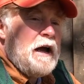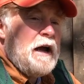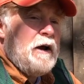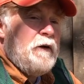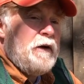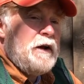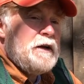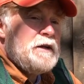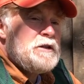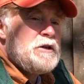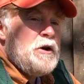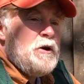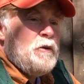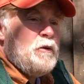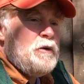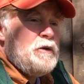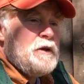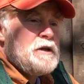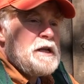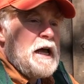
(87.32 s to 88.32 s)
areas
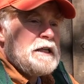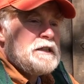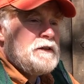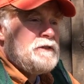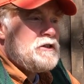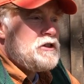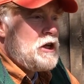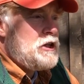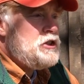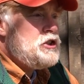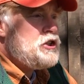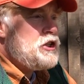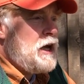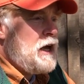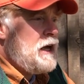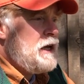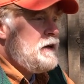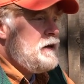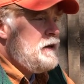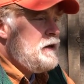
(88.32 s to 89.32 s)
where there's lots of
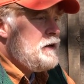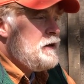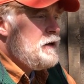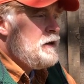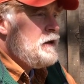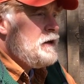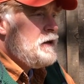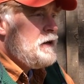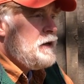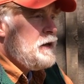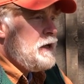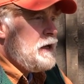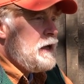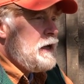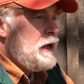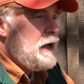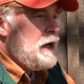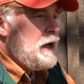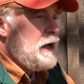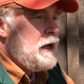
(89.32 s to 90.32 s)
sunshine,
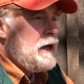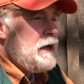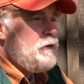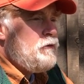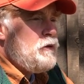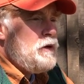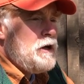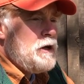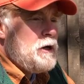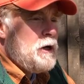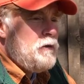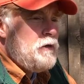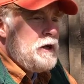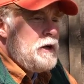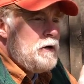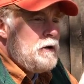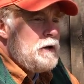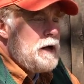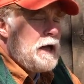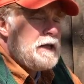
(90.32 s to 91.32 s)
and if we look over
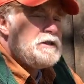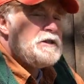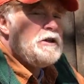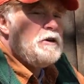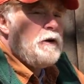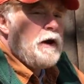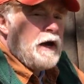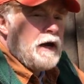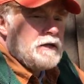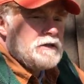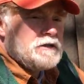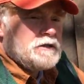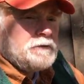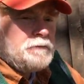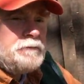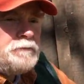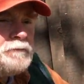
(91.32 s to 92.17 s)
here, lots of grass.